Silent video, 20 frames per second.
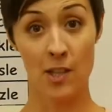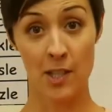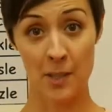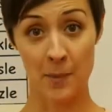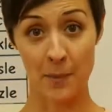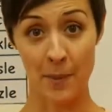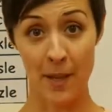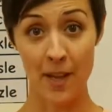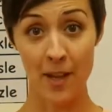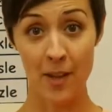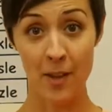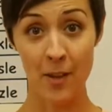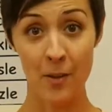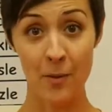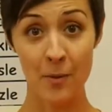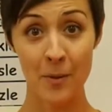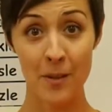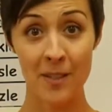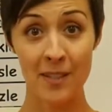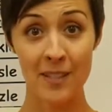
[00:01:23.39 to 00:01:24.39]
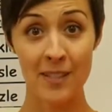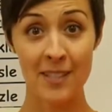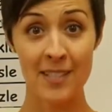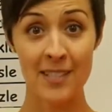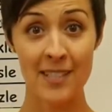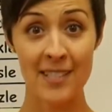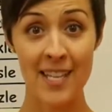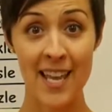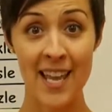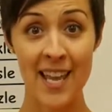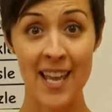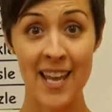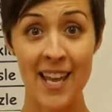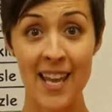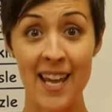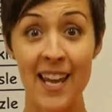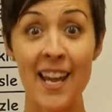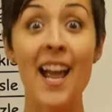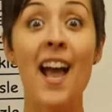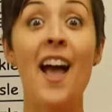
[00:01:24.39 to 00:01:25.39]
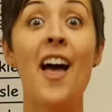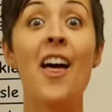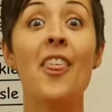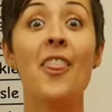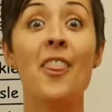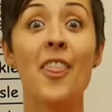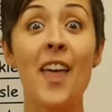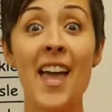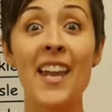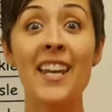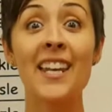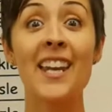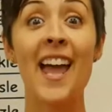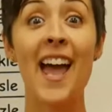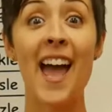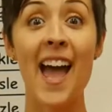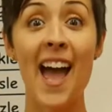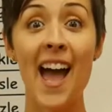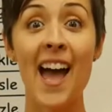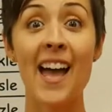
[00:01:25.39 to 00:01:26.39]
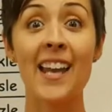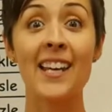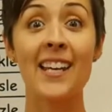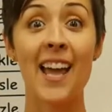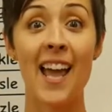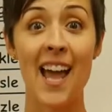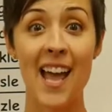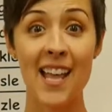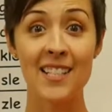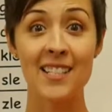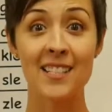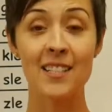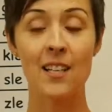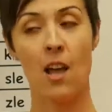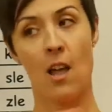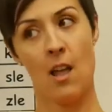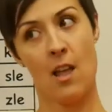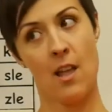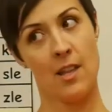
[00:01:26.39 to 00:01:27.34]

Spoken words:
Spell the word say, then add S.